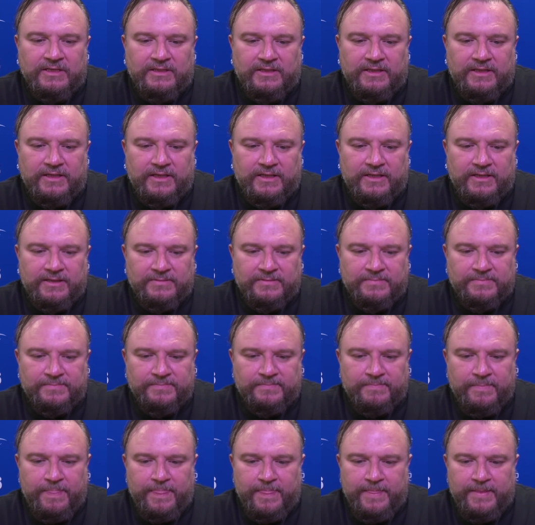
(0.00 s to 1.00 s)

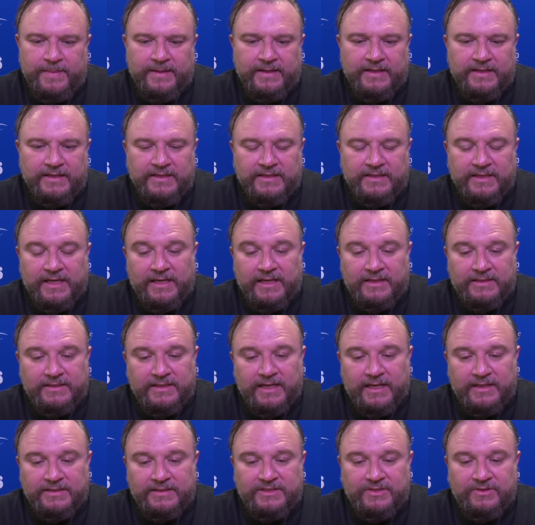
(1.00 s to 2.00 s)
And
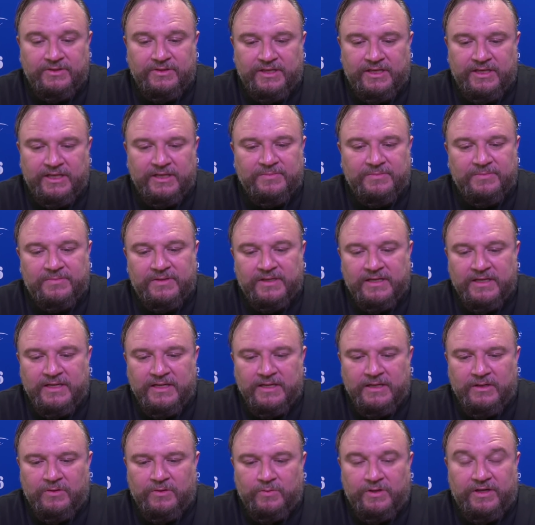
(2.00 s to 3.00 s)
I do think it,
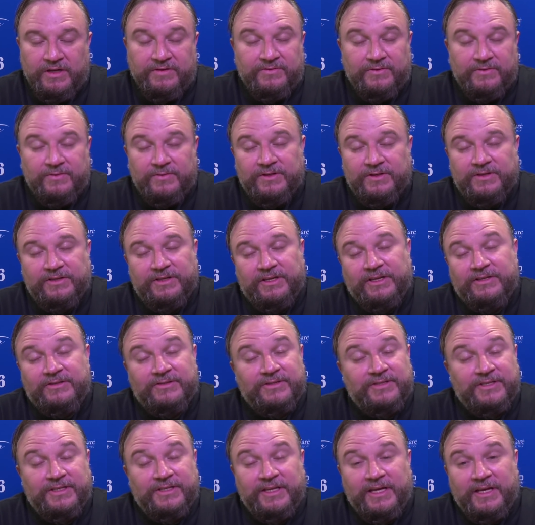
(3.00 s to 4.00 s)
we have a really
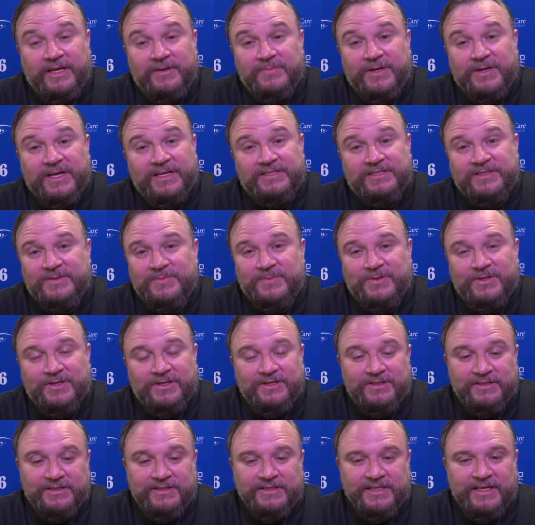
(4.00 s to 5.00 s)
interesting game,
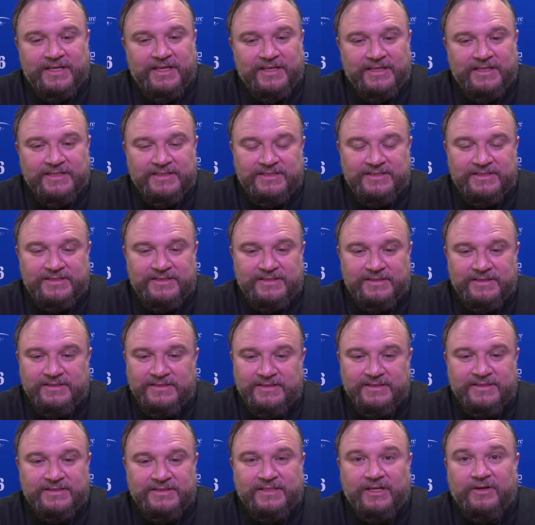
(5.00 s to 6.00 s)
basketball, in that it's
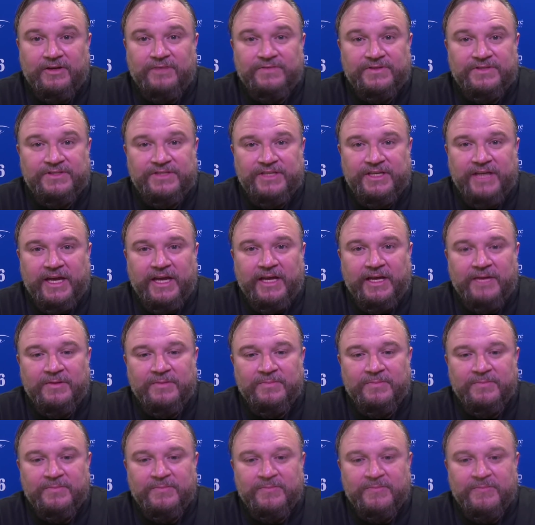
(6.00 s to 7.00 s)
a selfish
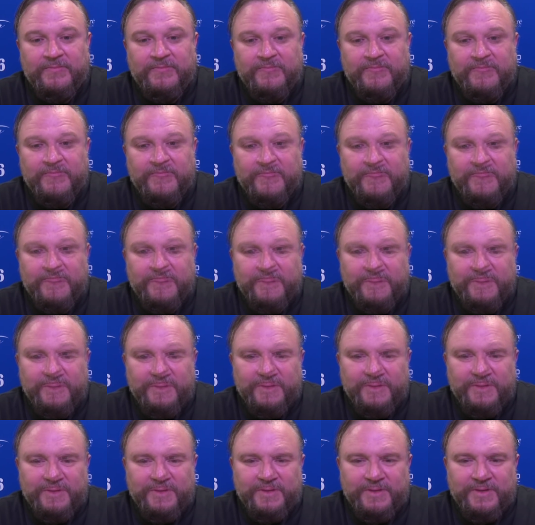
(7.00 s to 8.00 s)
game
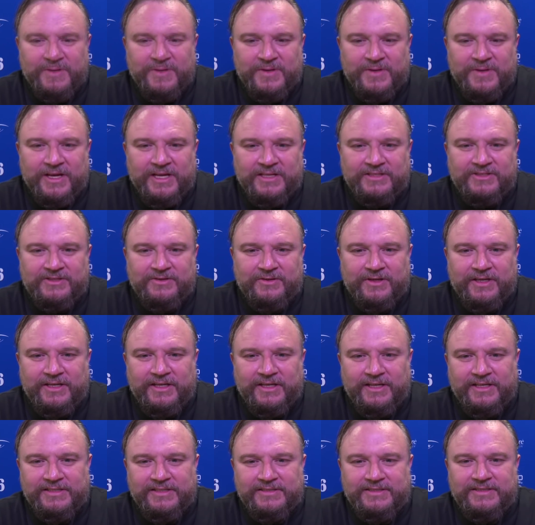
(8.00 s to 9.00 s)
that's
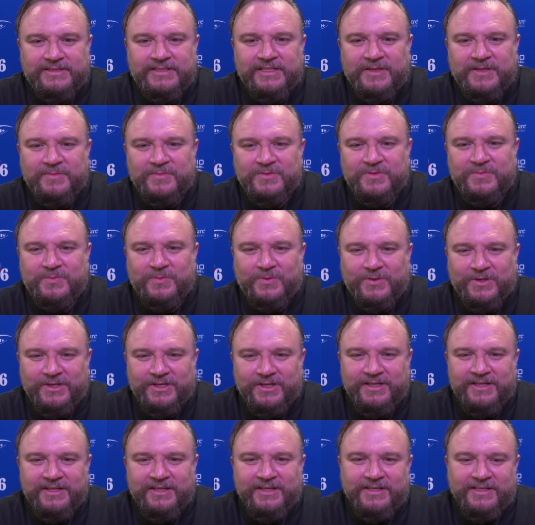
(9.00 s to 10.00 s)
masquerading as a team
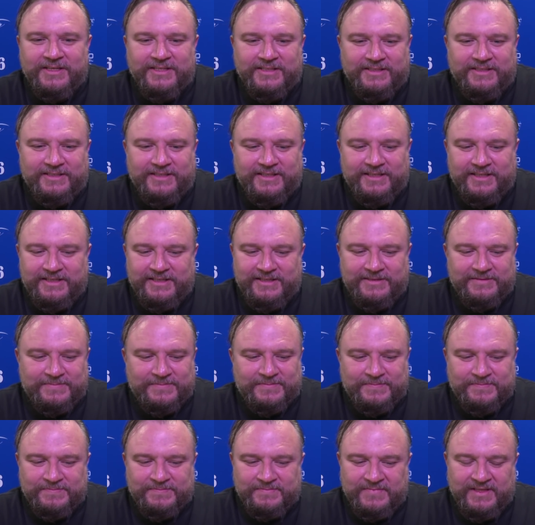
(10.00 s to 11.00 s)
sport,
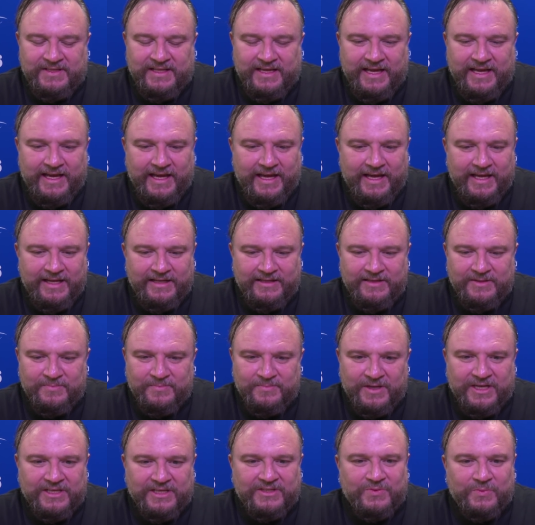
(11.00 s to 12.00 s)
and the
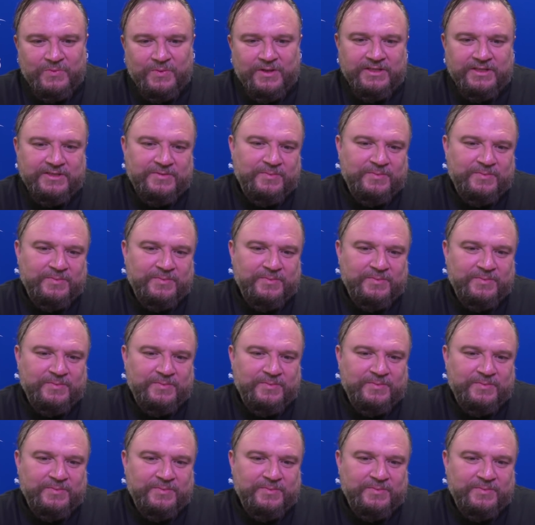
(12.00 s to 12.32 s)
best way